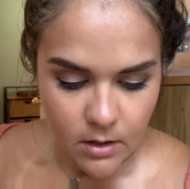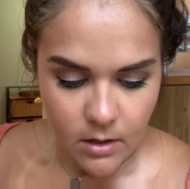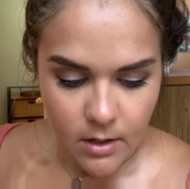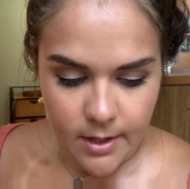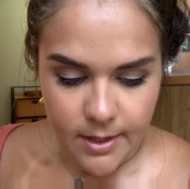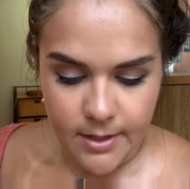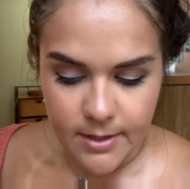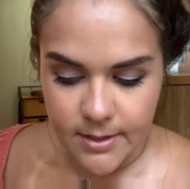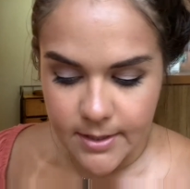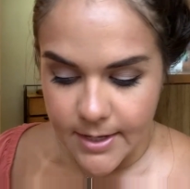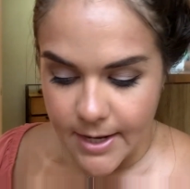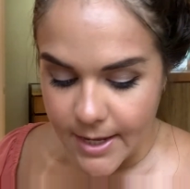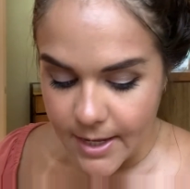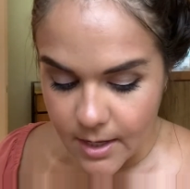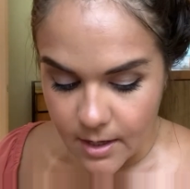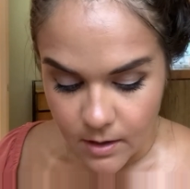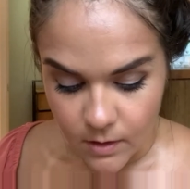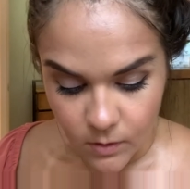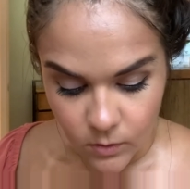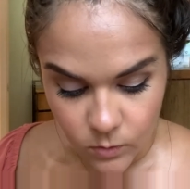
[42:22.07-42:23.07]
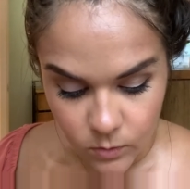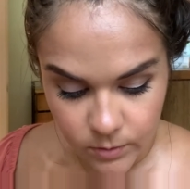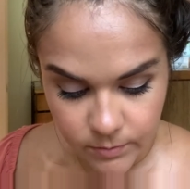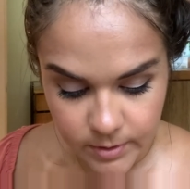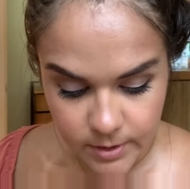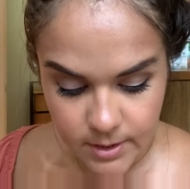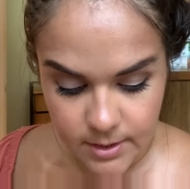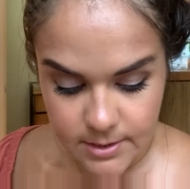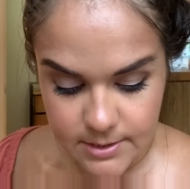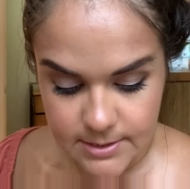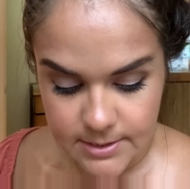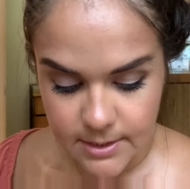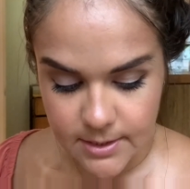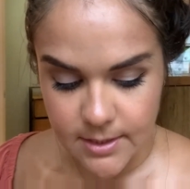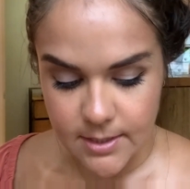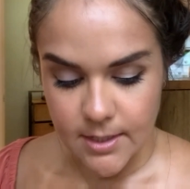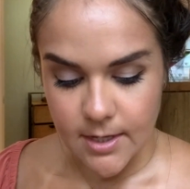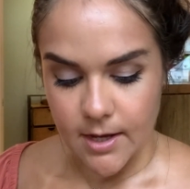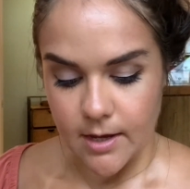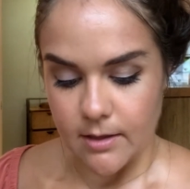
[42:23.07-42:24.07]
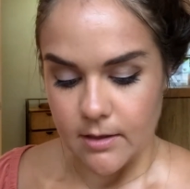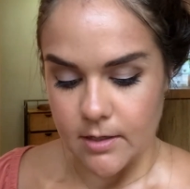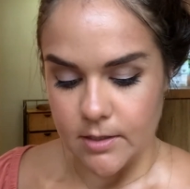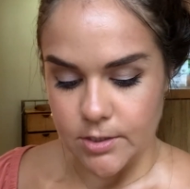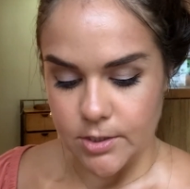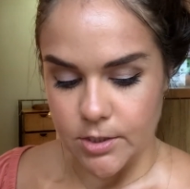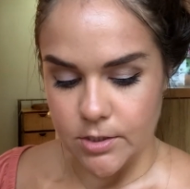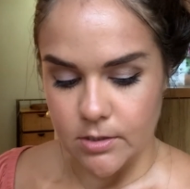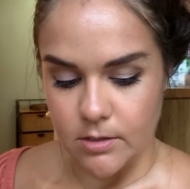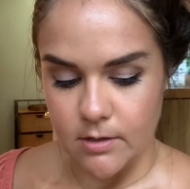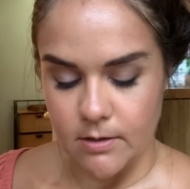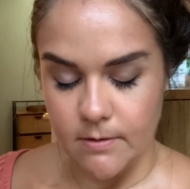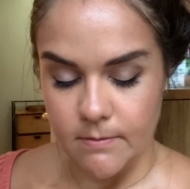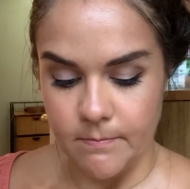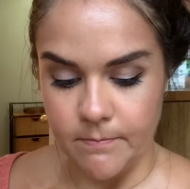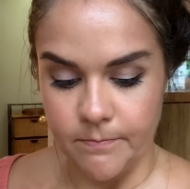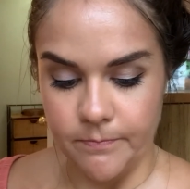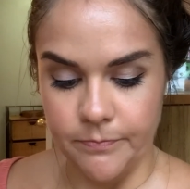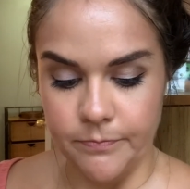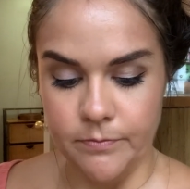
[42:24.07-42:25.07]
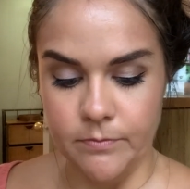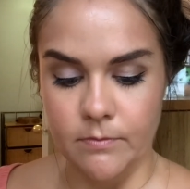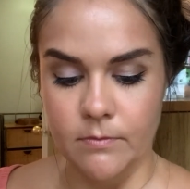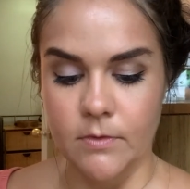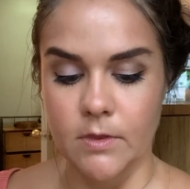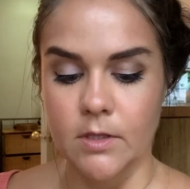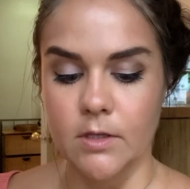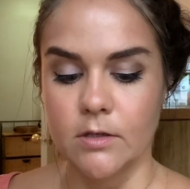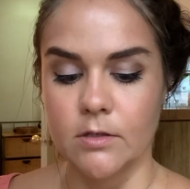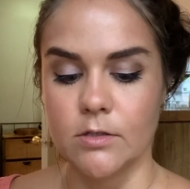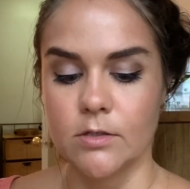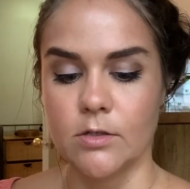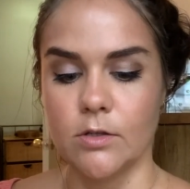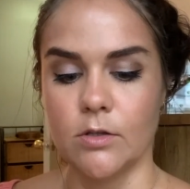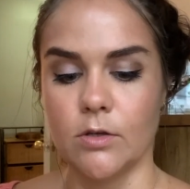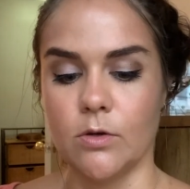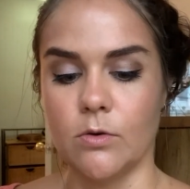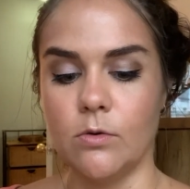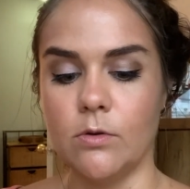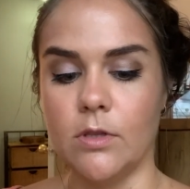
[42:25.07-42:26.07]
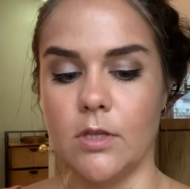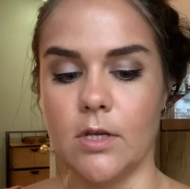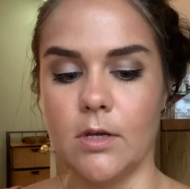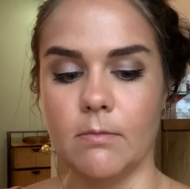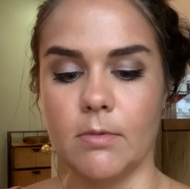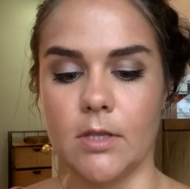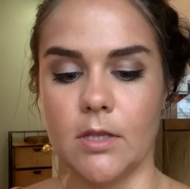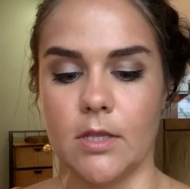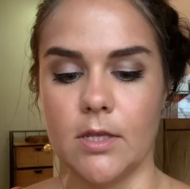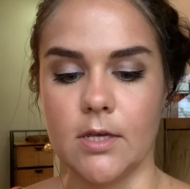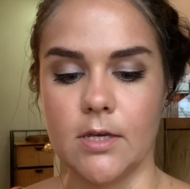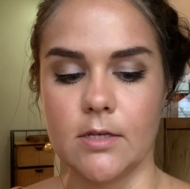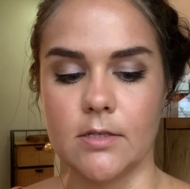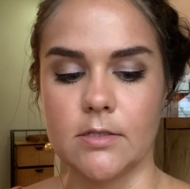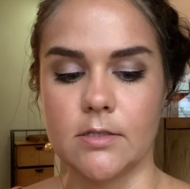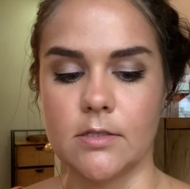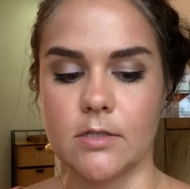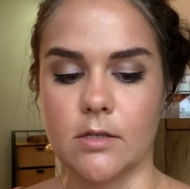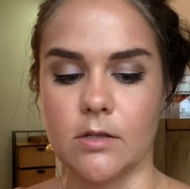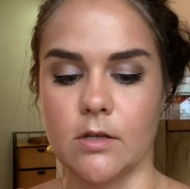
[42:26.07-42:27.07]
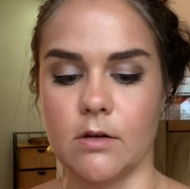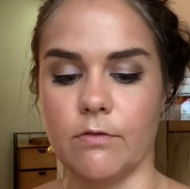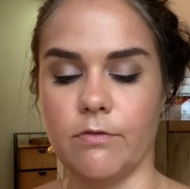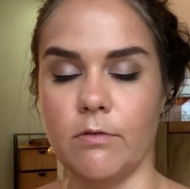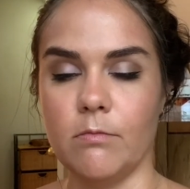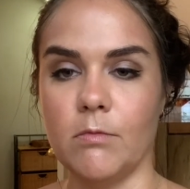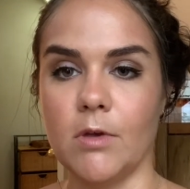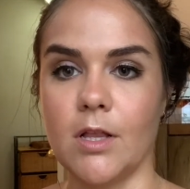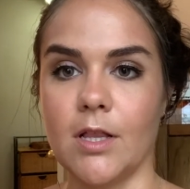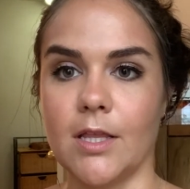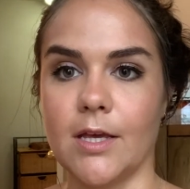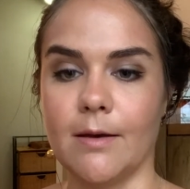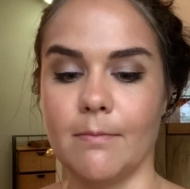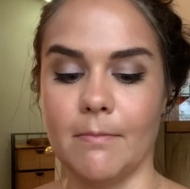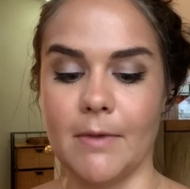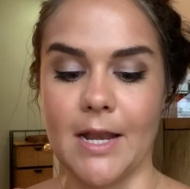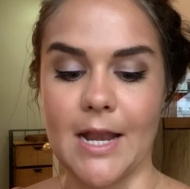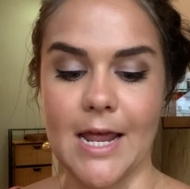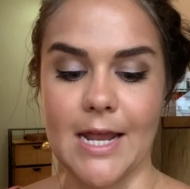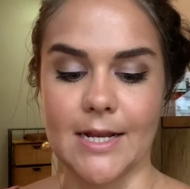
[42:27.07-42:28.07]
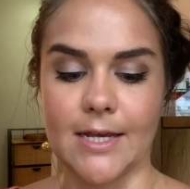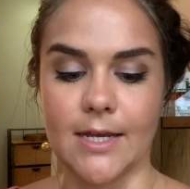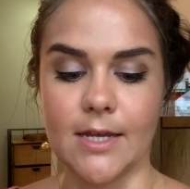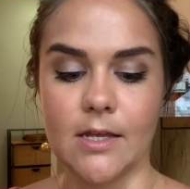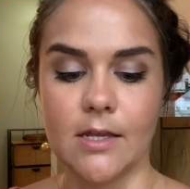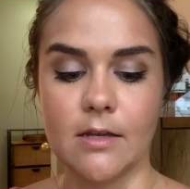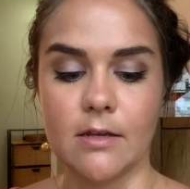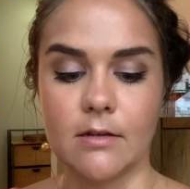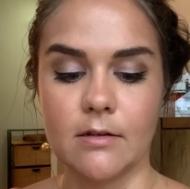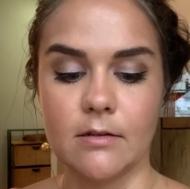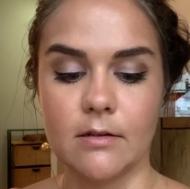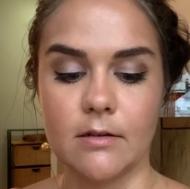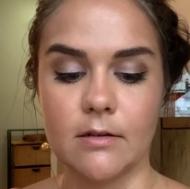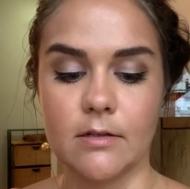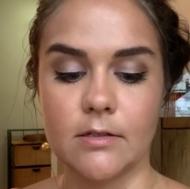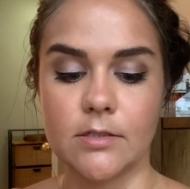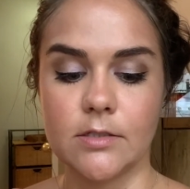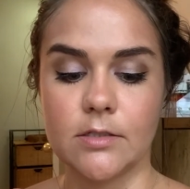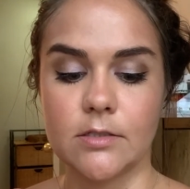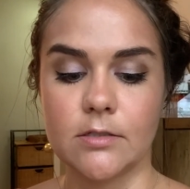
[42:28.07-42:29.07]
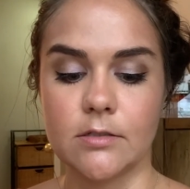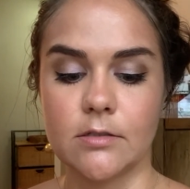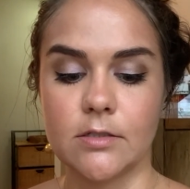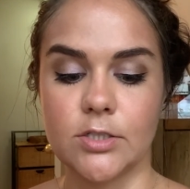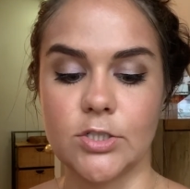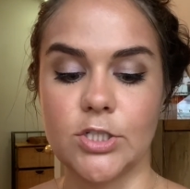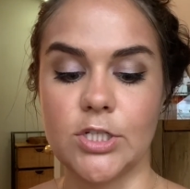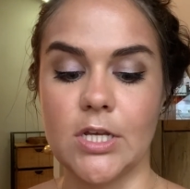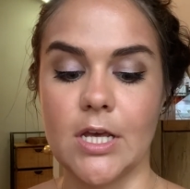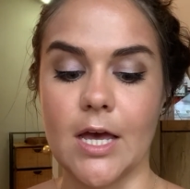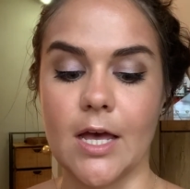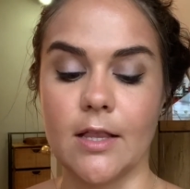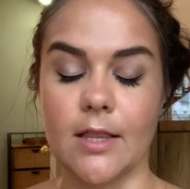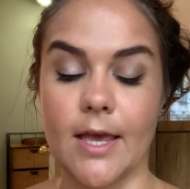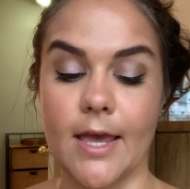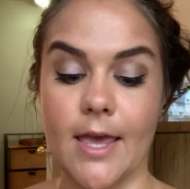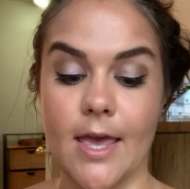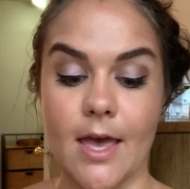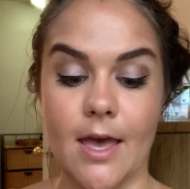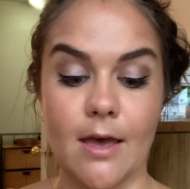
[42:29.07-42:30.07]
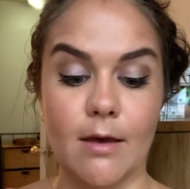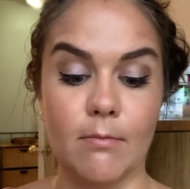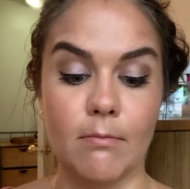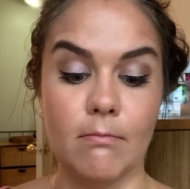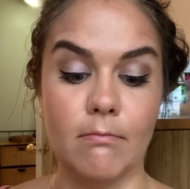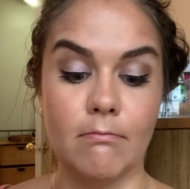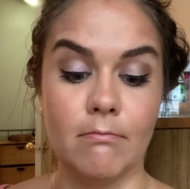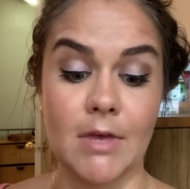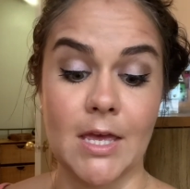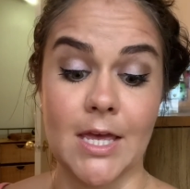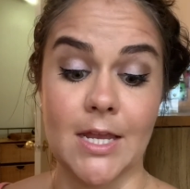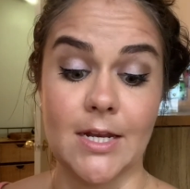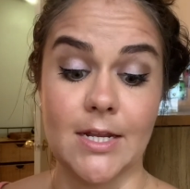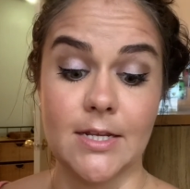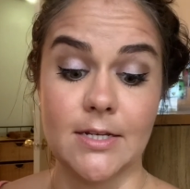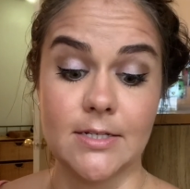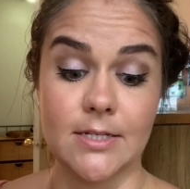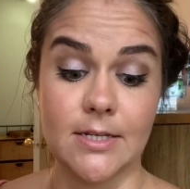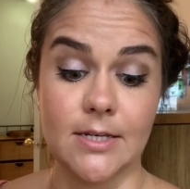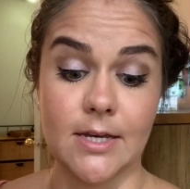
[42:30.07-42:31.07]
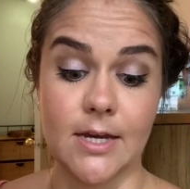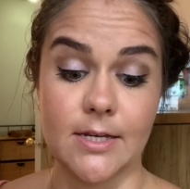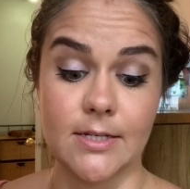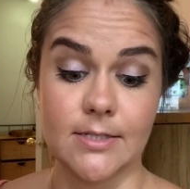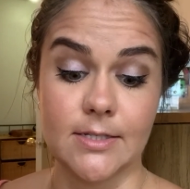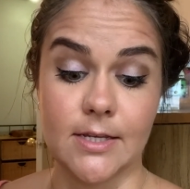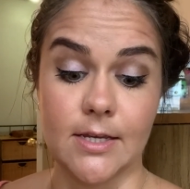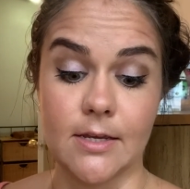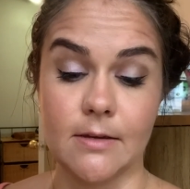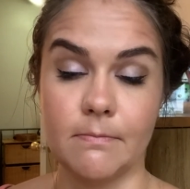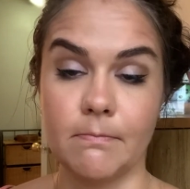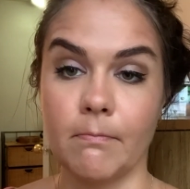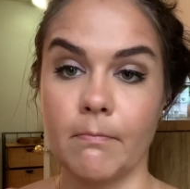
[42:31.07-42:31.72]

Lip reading: And now we're ready to stick the eyelashes on. So the cool thing about these, so they're from Glamnetic, Glamnetic,